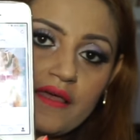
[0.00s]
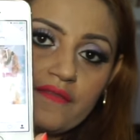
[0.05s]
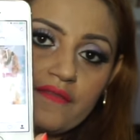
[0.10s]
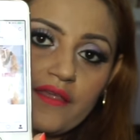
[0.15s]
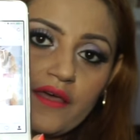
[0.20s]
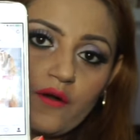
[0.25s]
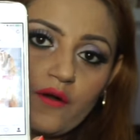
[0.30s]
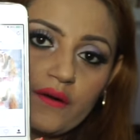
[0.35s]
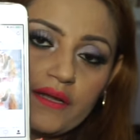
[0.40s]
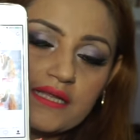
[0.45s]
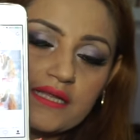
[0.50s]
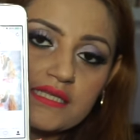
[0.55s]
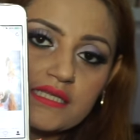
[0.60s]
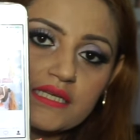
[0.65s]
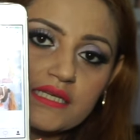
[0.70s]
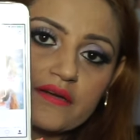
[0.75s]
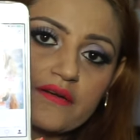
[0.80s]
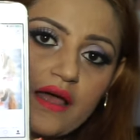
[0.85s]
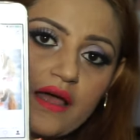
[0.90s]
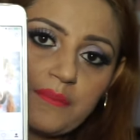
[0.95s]
there on
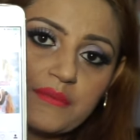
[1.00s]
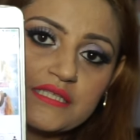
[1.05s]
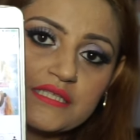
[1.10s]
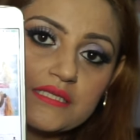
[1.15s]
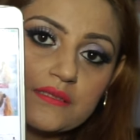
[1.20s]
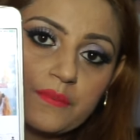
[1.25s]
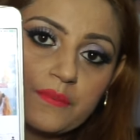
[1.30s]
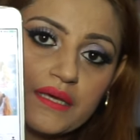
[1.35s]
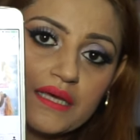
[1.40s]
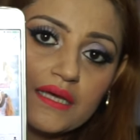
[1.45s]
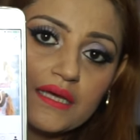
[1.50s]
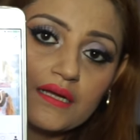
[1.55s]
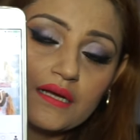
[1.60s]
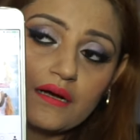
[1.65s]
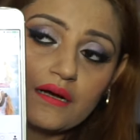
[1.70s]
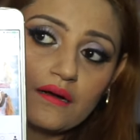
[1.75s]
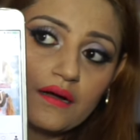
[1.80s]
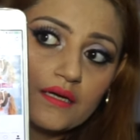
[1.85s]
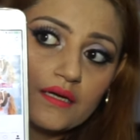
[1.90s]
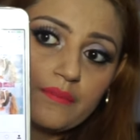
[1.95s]
Instagram. It's me
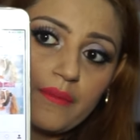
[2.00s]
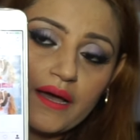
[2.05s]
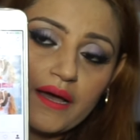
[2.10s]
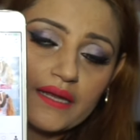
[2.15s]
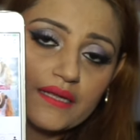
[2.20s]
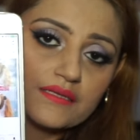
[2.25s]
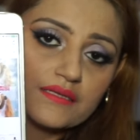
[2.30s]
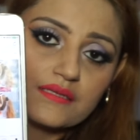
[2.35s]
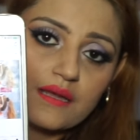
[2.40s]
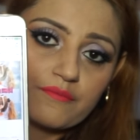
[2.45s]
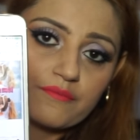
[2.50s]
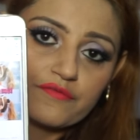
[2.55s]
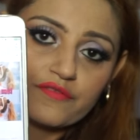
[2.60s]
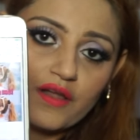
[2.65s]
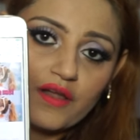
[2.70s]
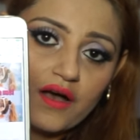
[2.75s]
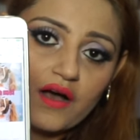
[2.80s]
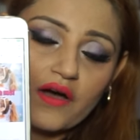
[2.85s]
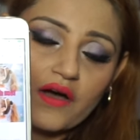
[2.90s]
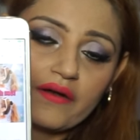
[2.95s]
admiring some
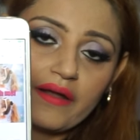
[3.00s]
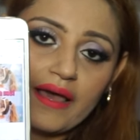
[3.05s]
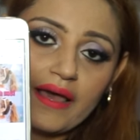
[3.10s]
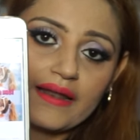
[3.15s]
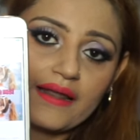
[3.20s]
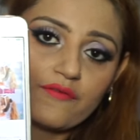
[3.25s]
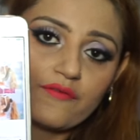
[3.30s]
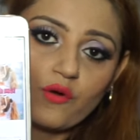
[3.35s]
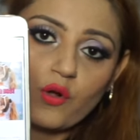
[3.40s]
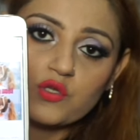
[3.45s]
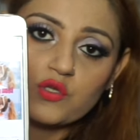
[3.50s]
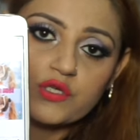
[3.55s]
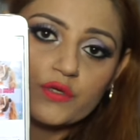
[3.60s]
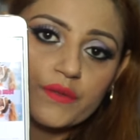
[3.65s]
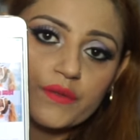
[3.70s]
flower, and I've also